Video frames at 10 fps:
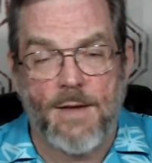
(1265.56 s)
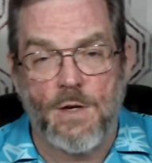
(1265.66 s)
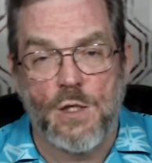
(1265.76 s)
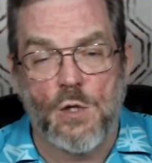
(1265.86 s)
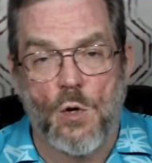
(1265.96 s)

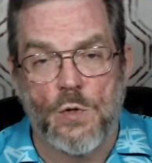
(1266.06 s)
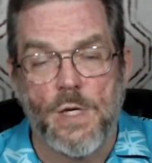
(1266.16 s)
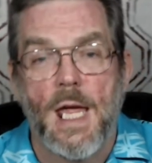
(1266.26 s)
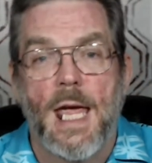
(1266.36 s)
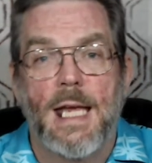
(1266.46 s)
souls,
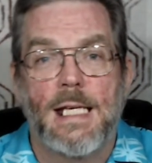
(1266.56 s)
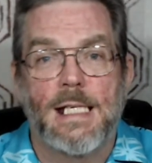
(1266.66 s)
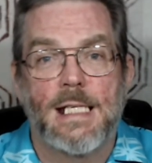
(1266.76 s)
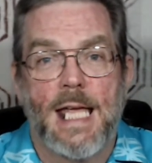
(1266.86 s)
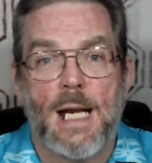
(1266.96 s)
and he
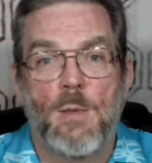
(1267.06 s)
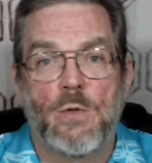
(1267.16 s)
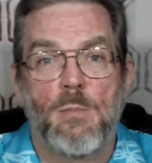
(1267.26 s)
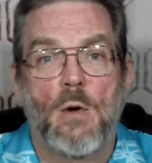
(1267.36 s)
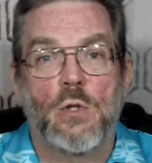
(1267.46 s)
says animals most